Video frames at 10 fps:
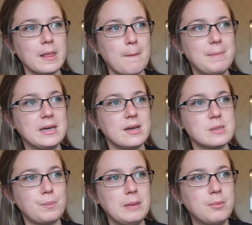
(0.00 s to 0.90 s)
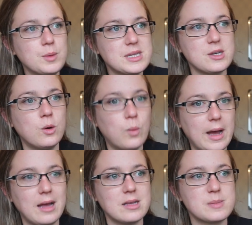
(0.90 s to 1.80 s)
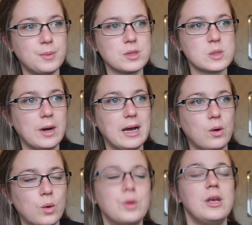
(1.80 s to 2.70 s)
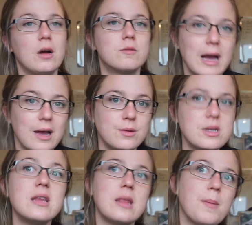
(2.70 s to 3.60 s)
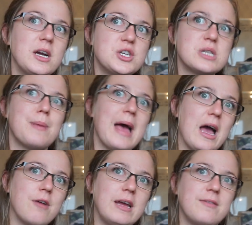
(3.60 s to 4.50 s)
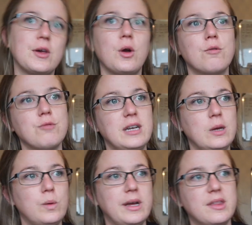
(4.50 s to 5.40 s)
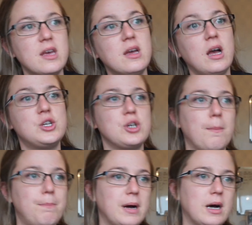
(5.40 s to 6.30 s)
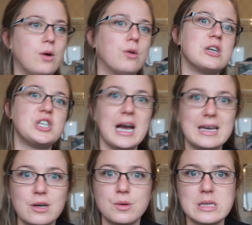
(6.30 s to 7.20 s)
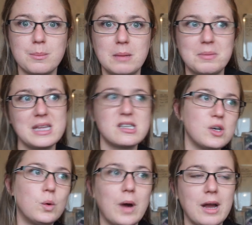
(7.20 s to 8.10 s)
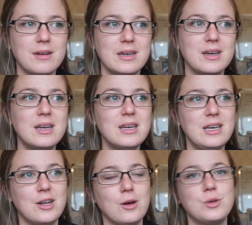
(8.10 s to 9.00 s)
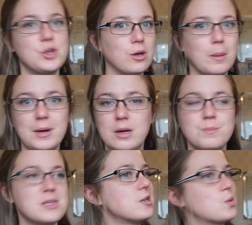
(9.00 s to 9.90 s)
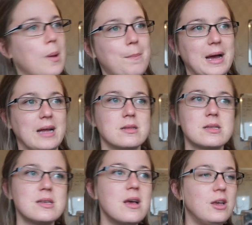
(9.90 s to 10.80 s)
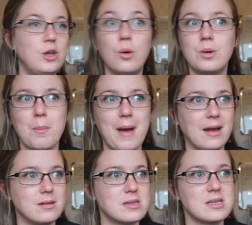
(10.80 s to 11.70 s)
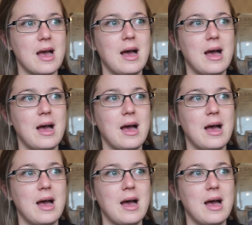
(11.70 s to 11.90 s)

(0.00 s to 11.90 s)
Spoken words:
because people still wear sportswear all year round. They might just pair it if they're going running with a jumper or a jacket or something, but they're still wearing, you know, jogging bottoms, sweatpants, yoga pants,